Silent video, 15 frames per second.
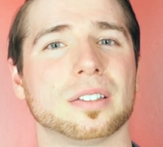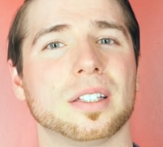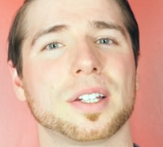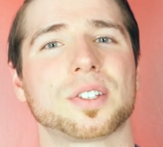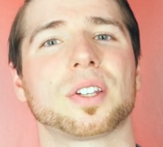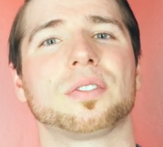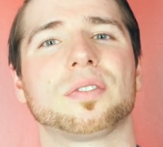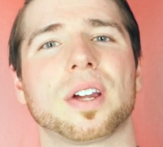
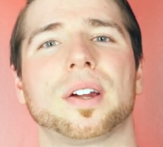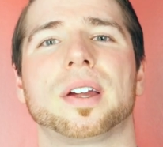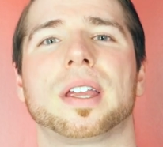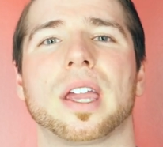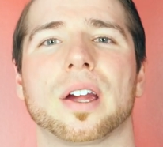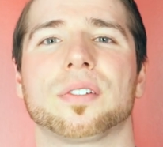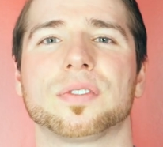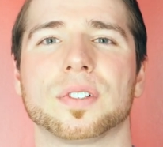Listen very
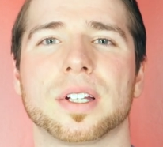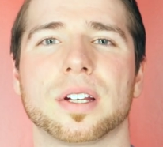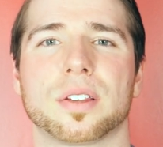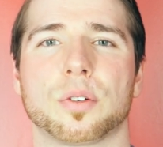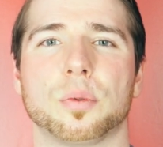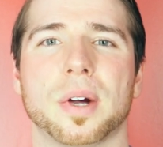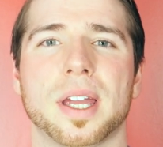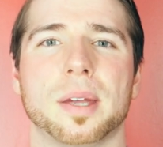carefully to
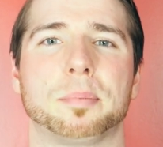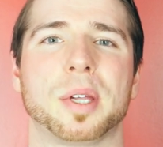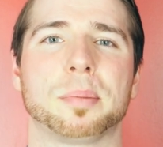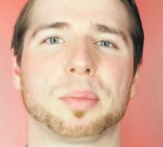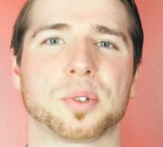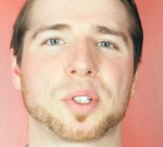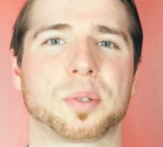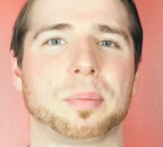the way
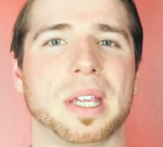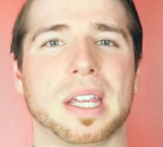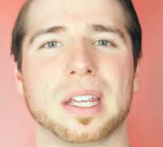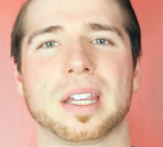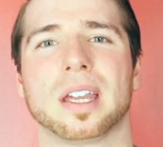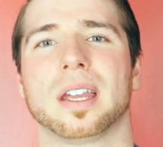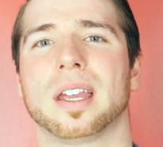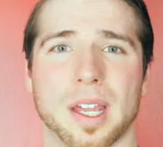people
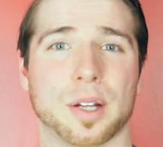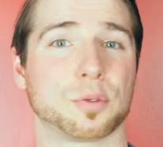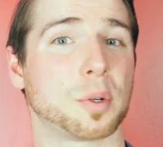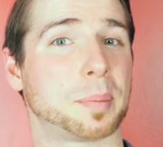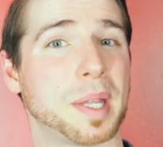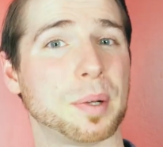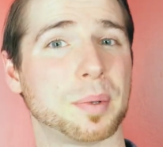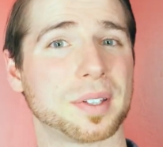speak and
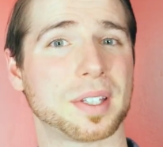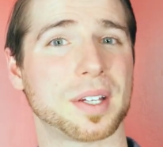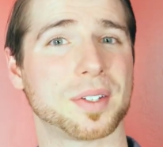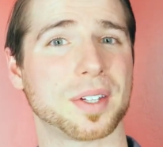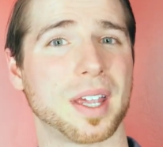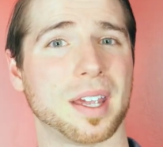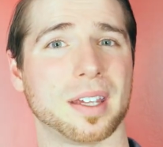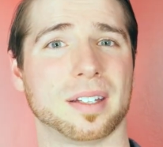repeat what they
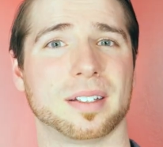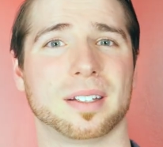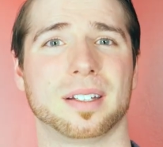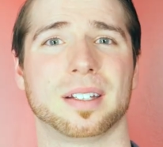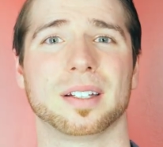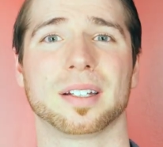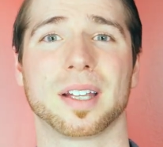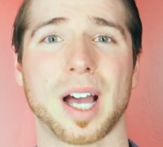say.
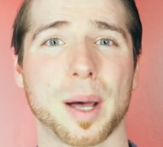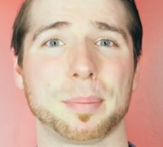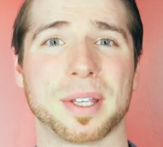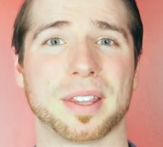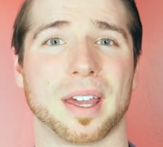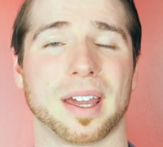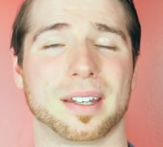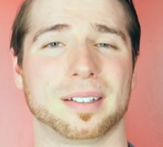
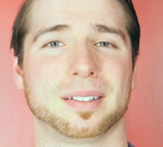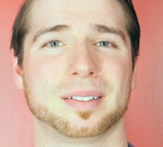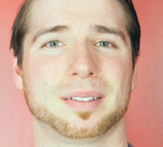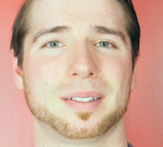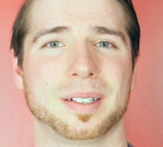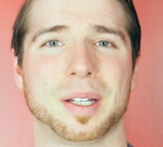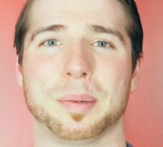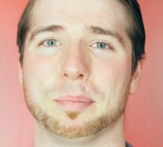Copy that.
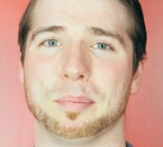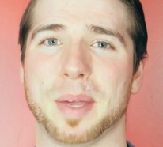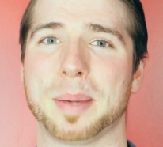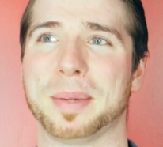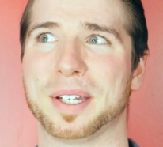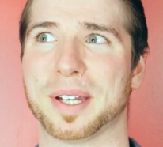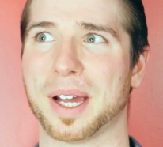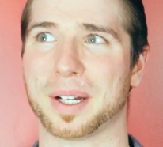
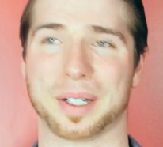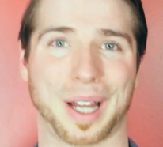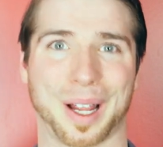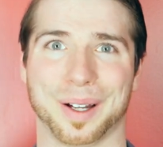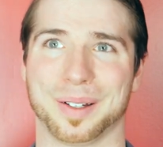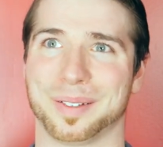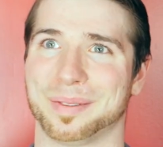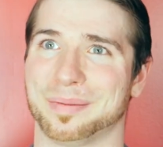Maybe not
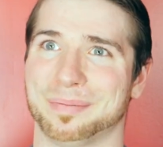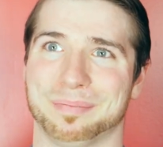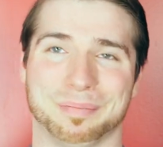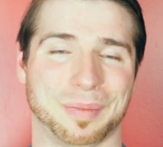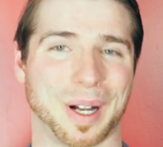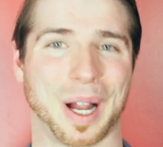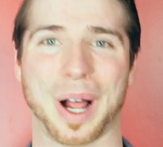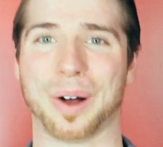
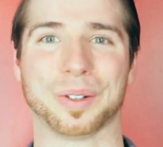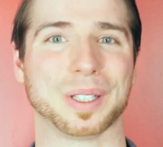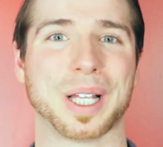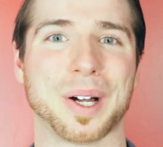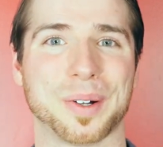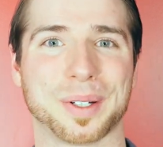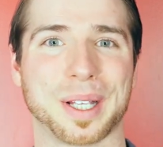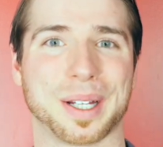out
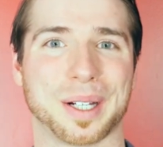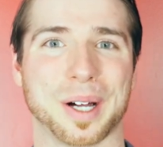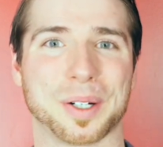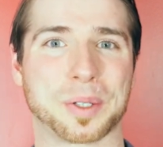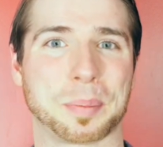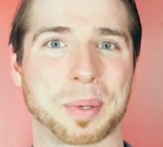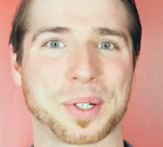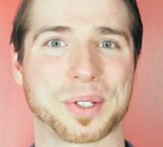loud at
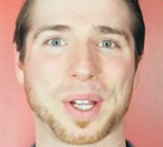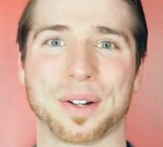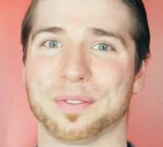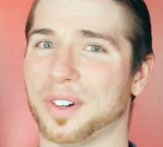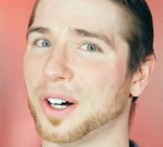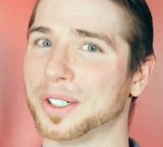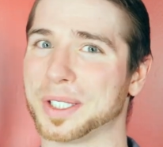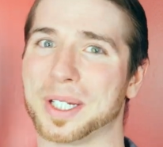100%
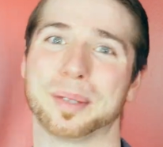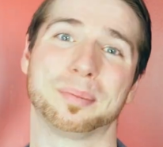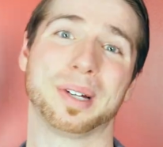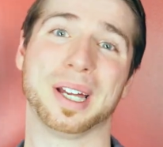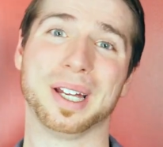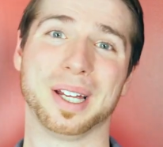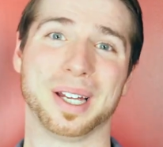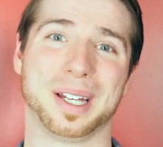volume.